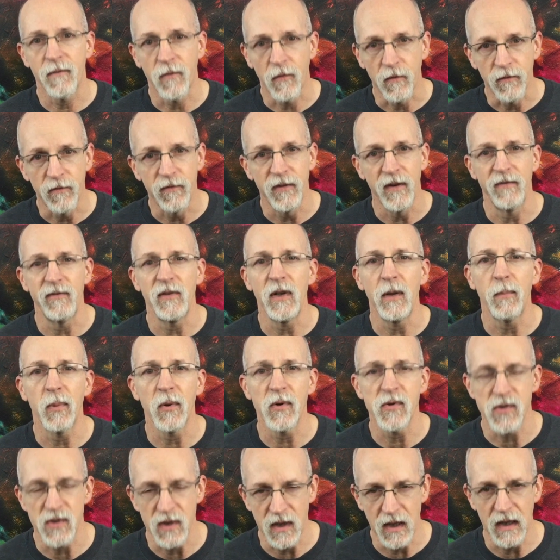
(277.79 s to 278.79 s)
for
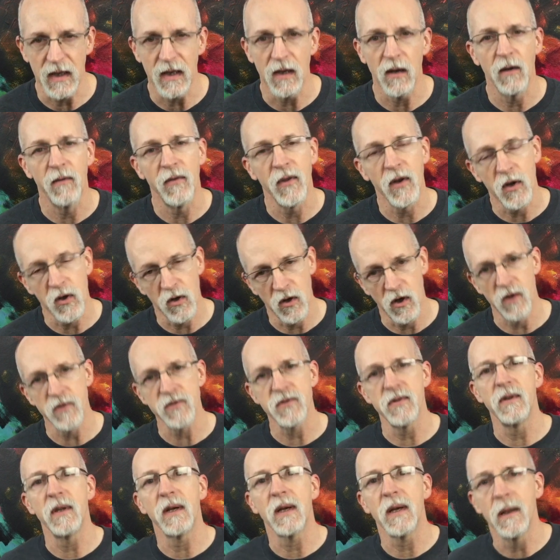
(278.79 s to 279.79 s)
50% of the
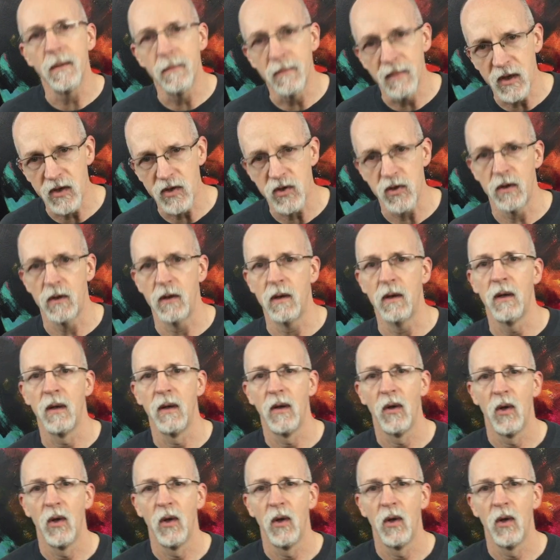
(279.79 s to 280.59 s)
cost of the commission